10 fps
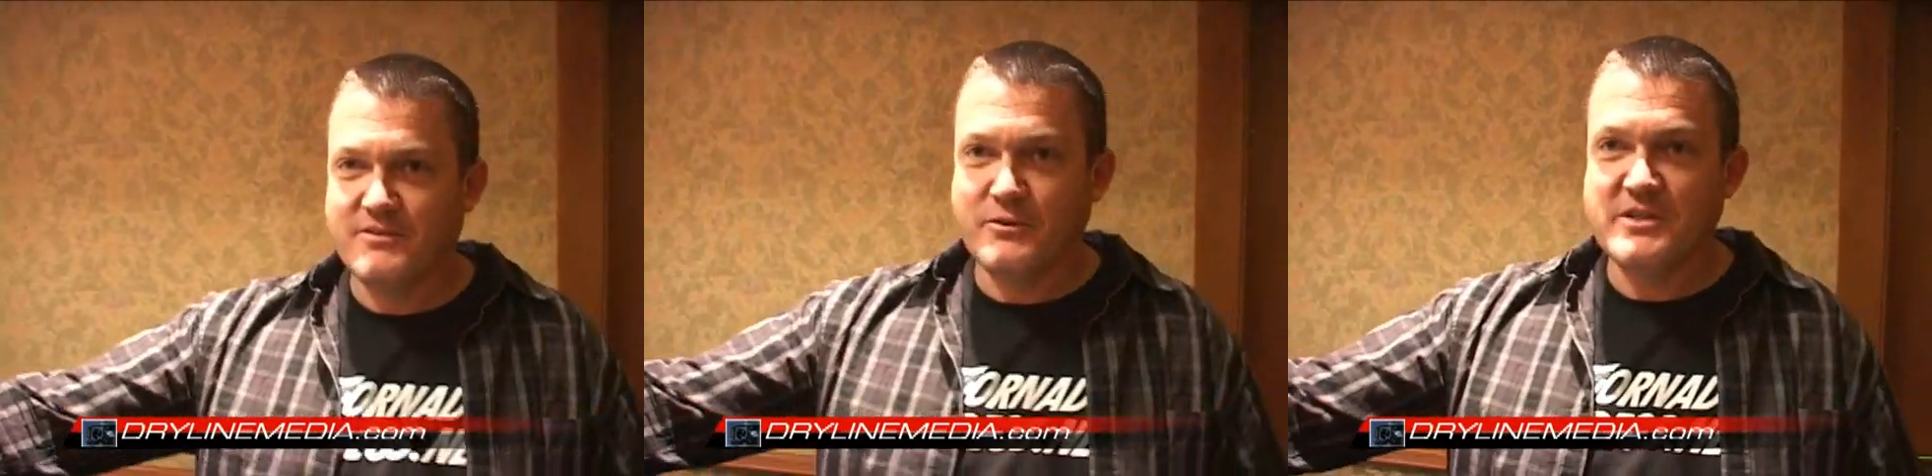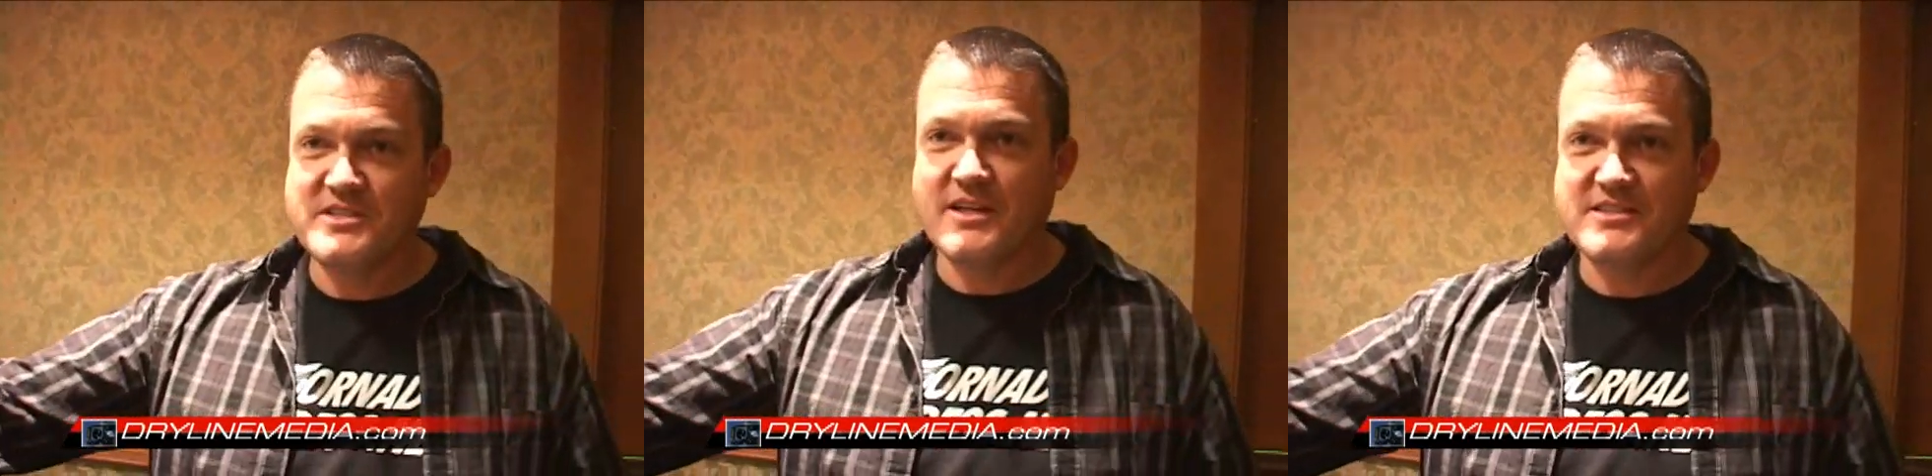
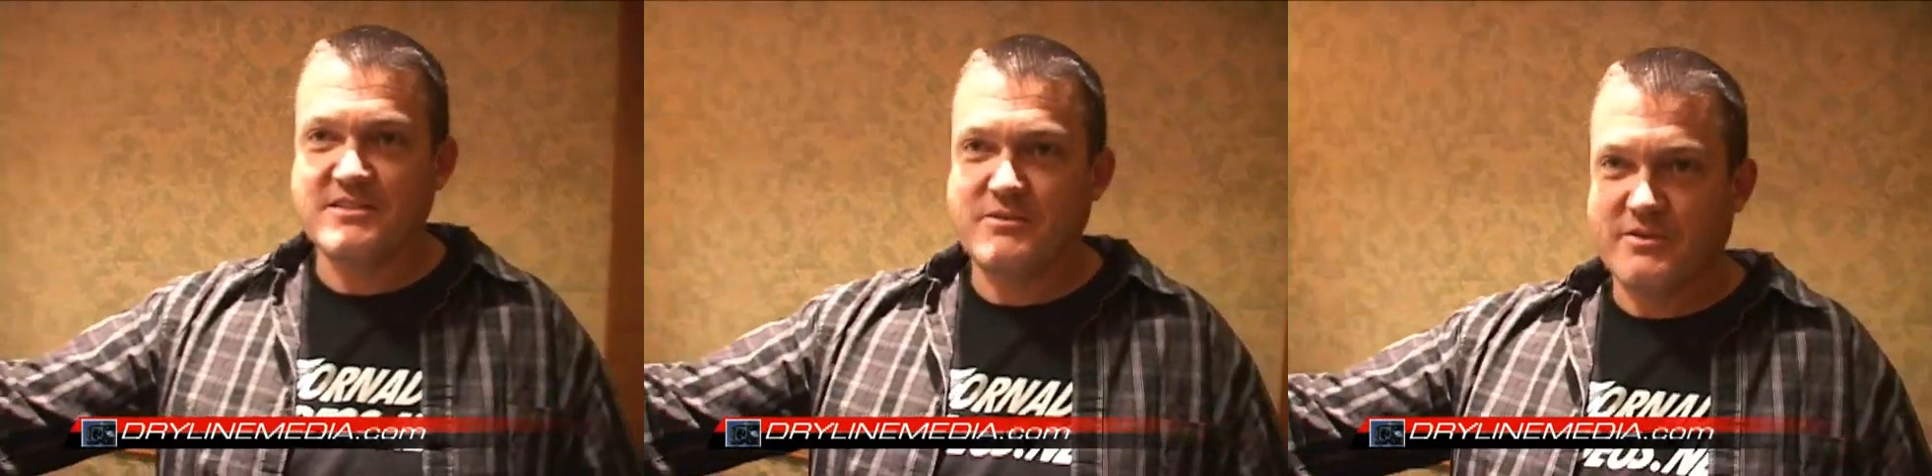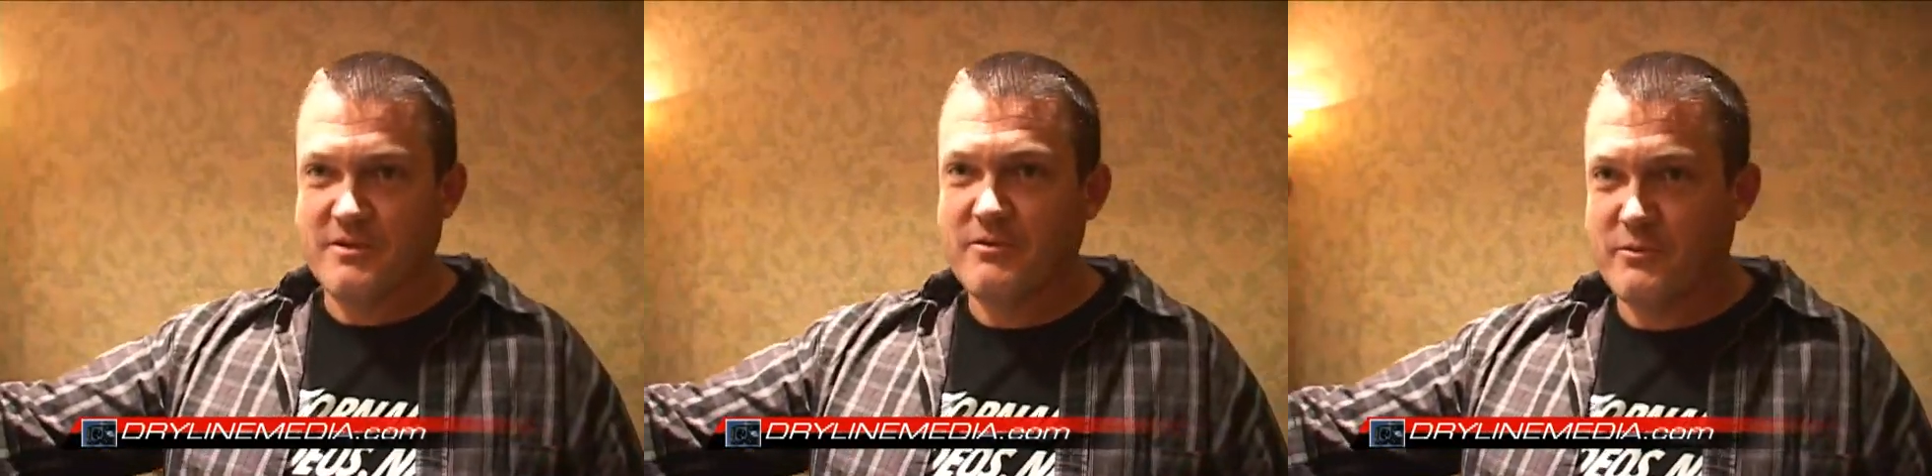Three sets. Just
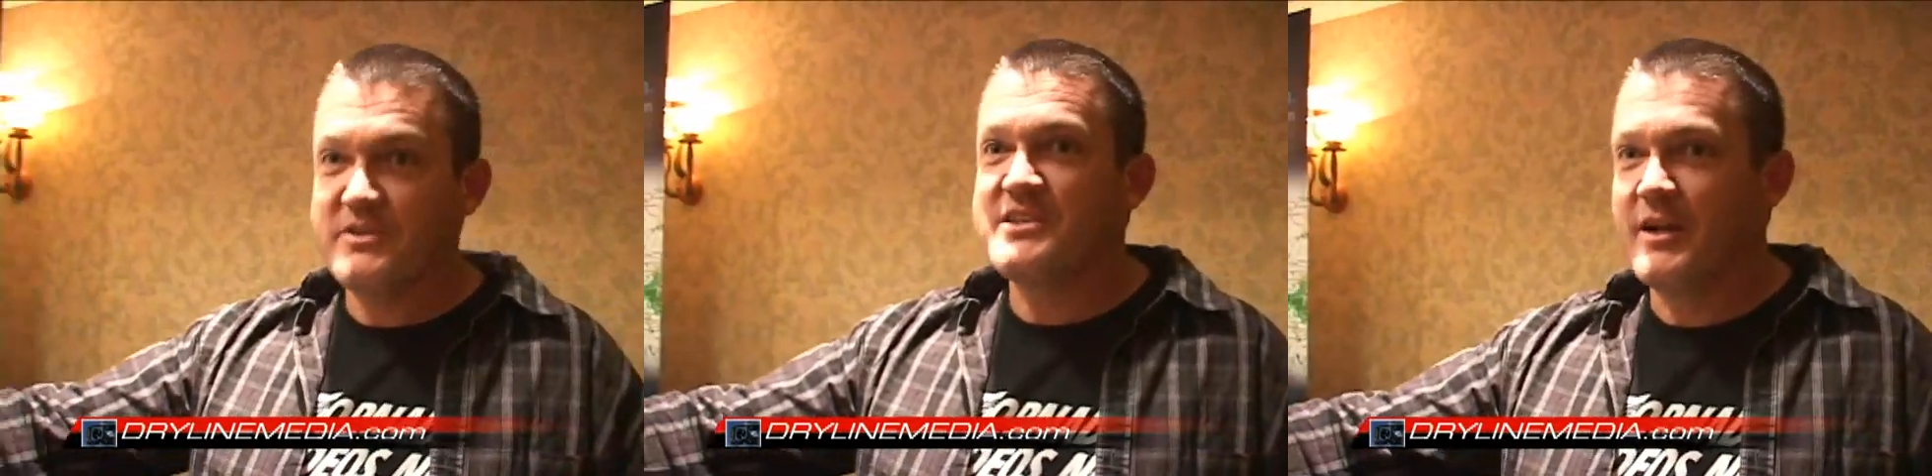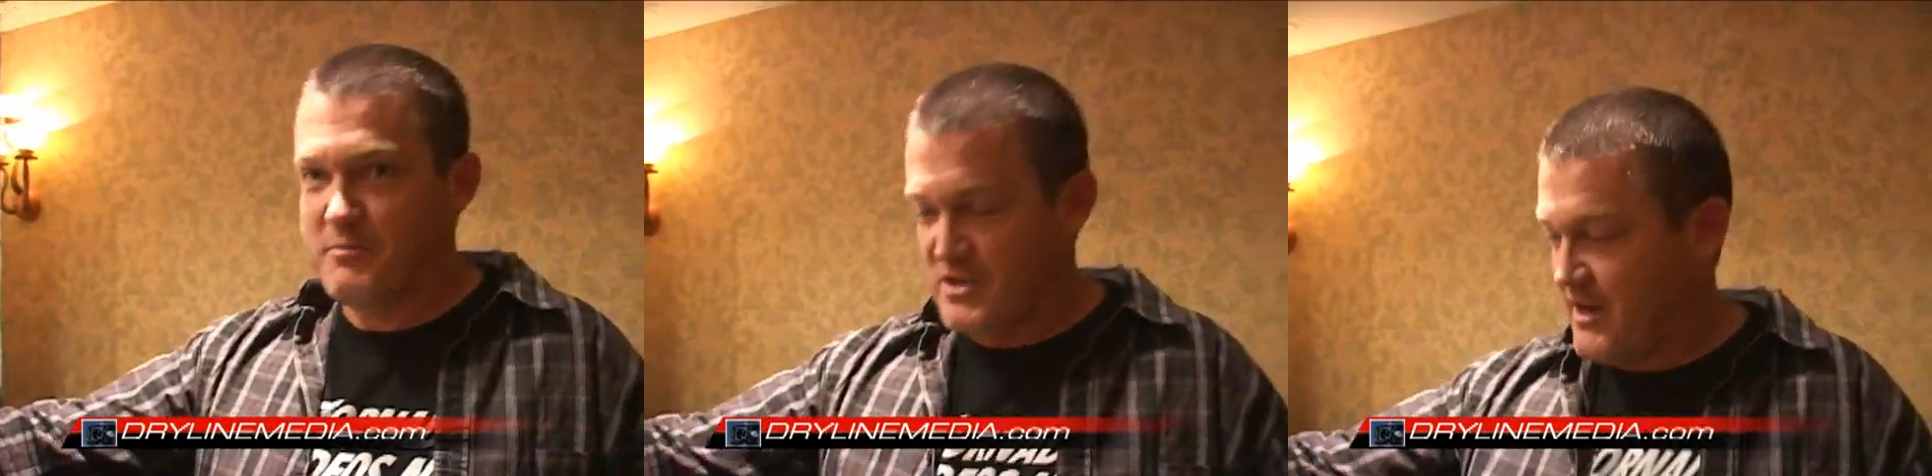like this three one?
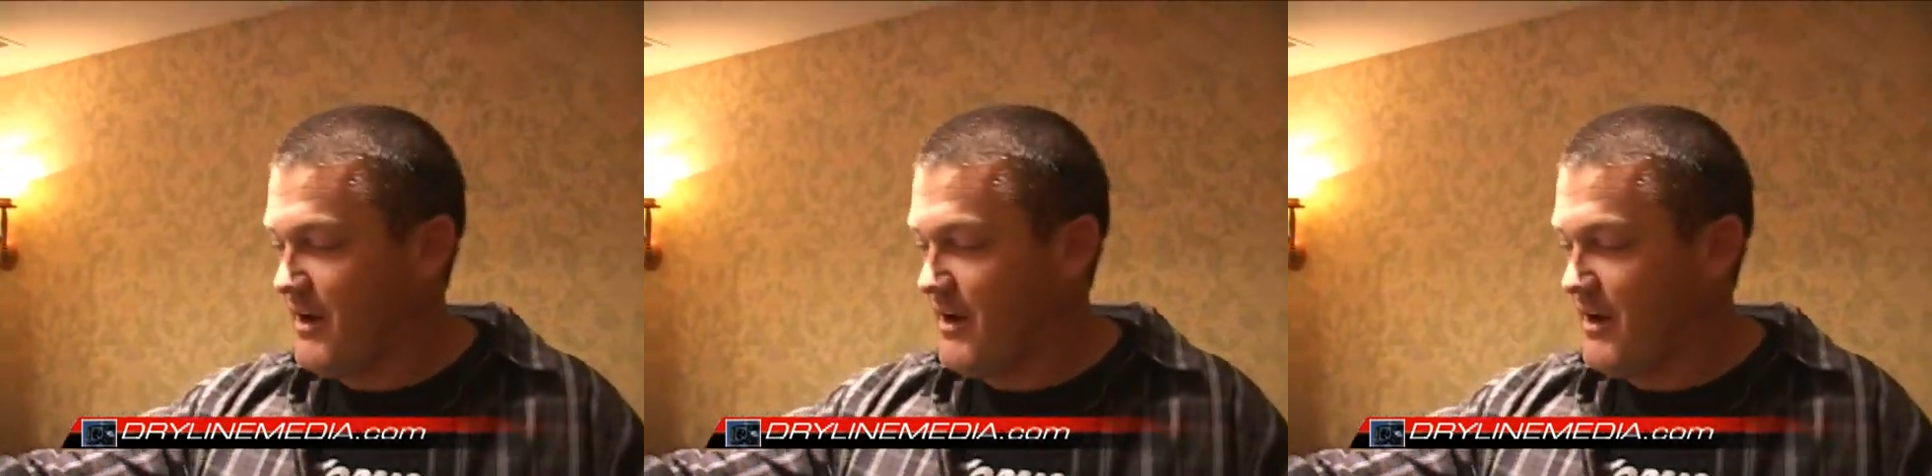Three setups, yeah.